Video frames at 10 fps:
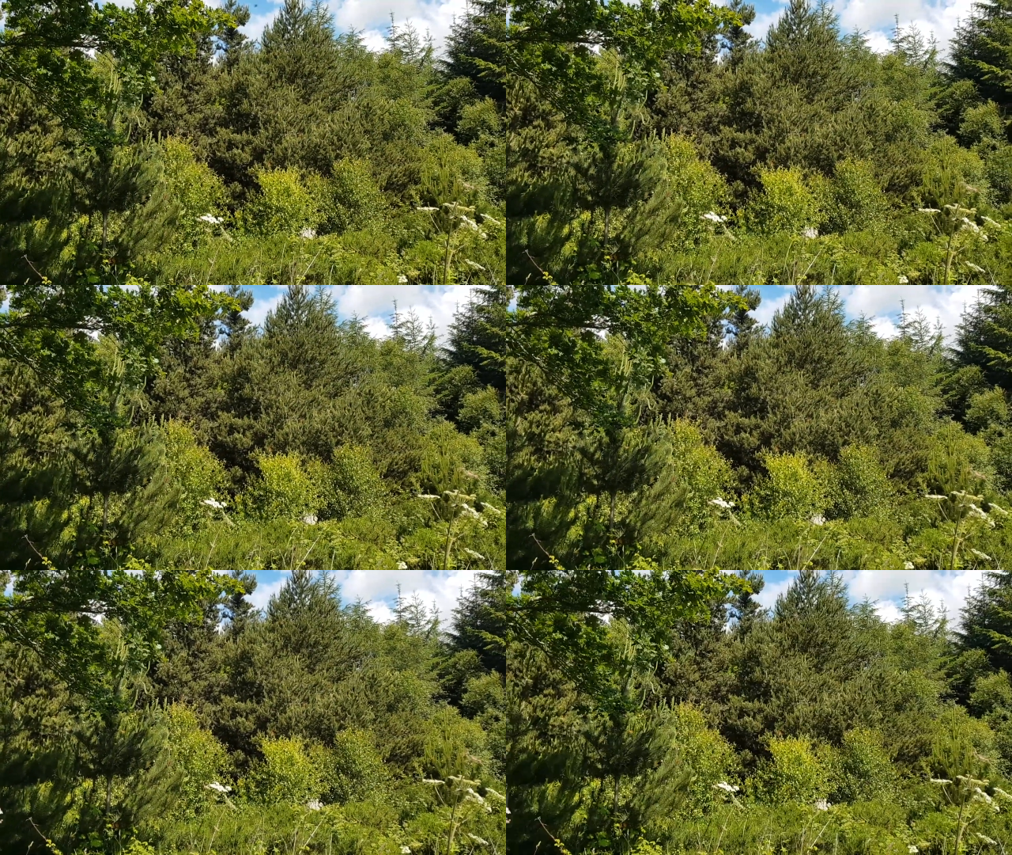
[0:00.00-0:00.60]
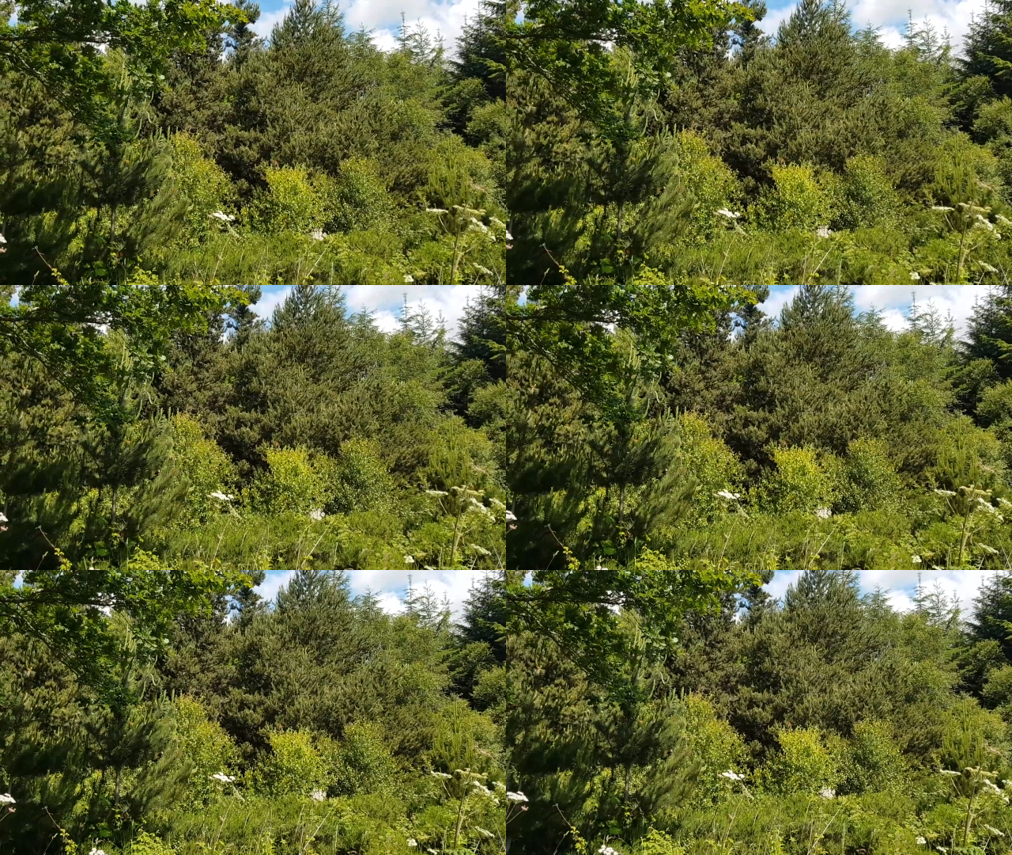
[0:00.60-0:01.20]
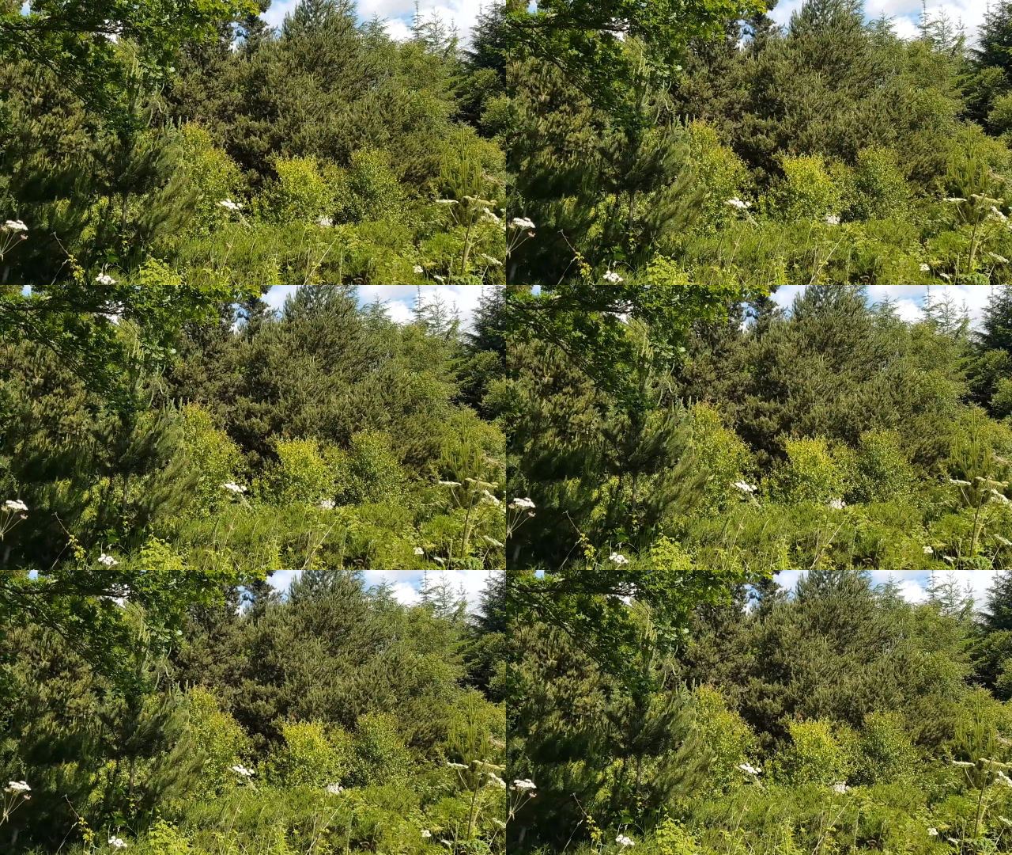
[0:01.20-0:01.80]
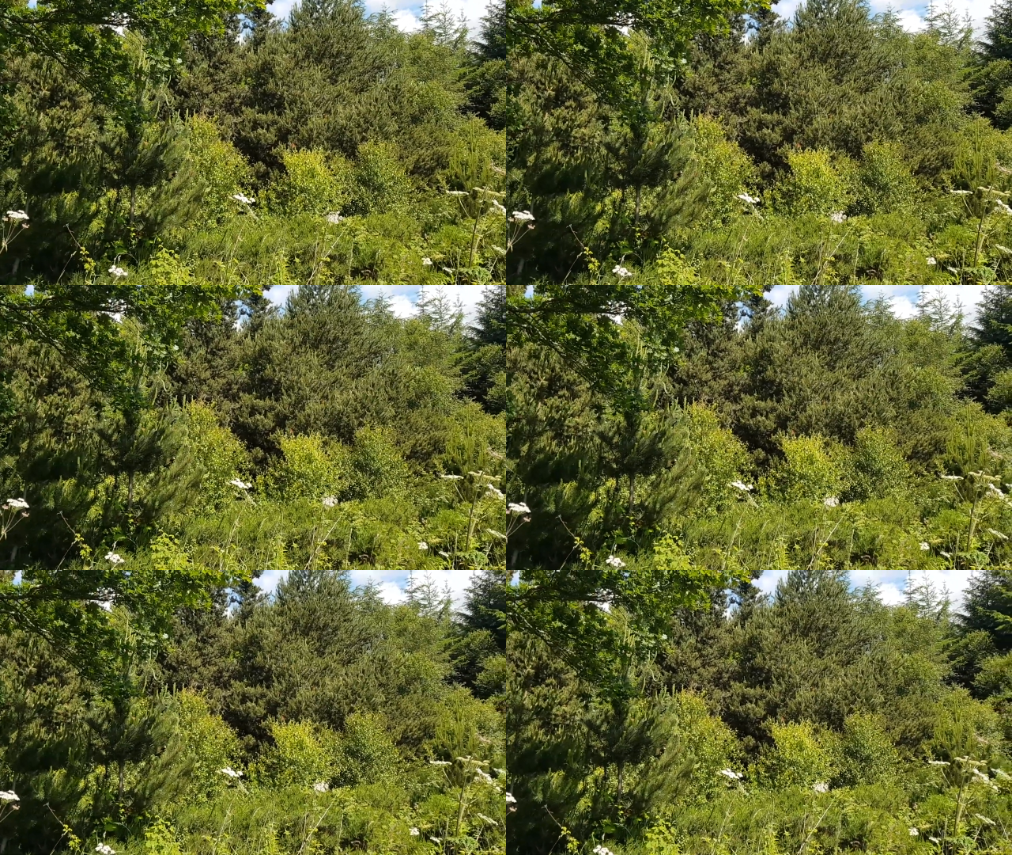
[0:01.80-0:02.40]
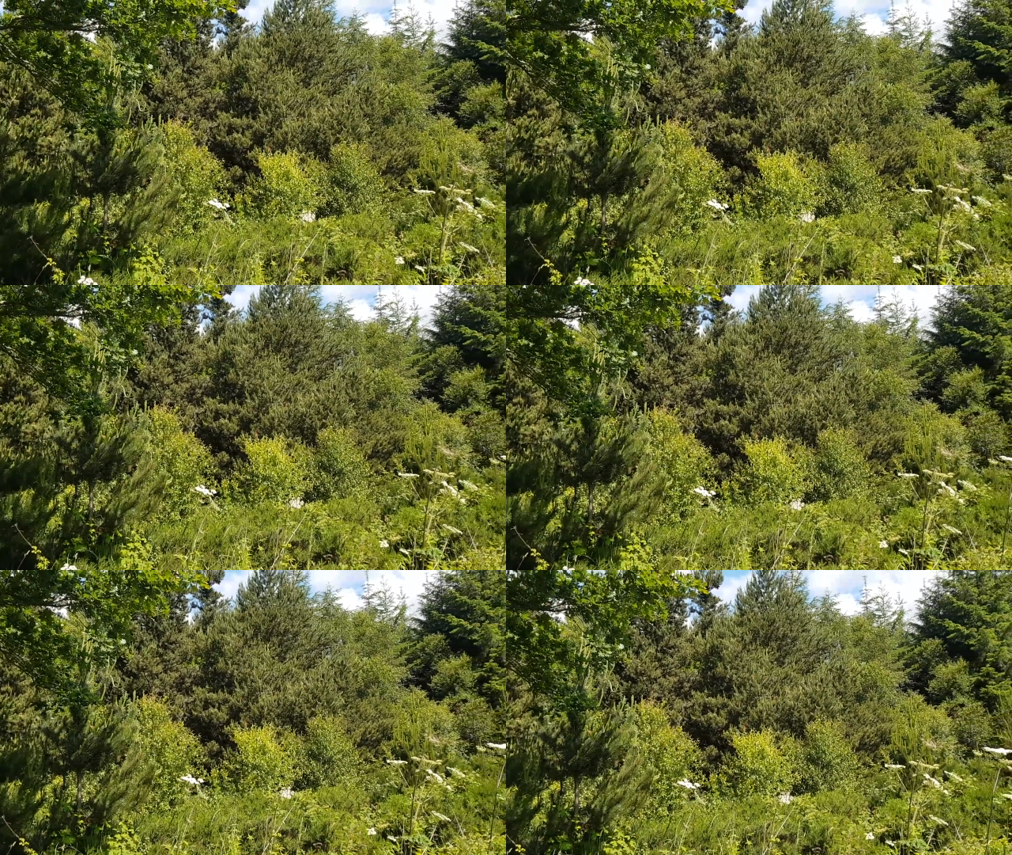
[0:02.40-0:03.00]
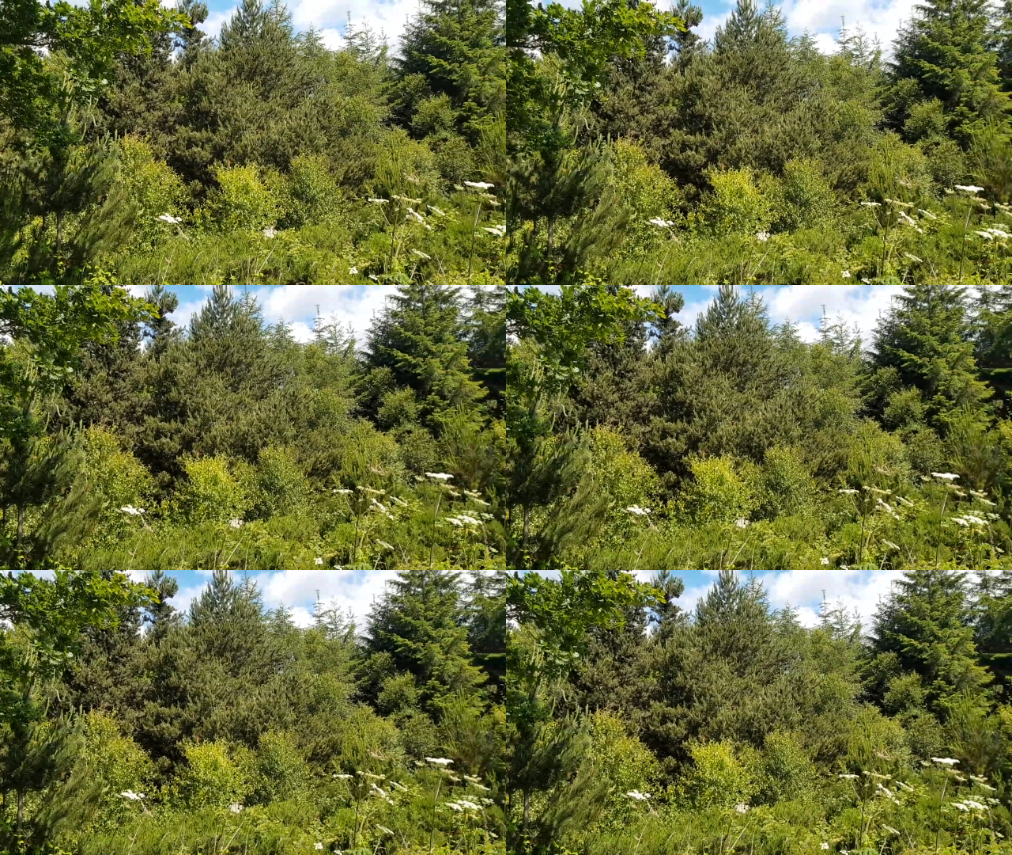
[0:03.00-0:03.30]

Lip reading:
[unreadable: no face in view]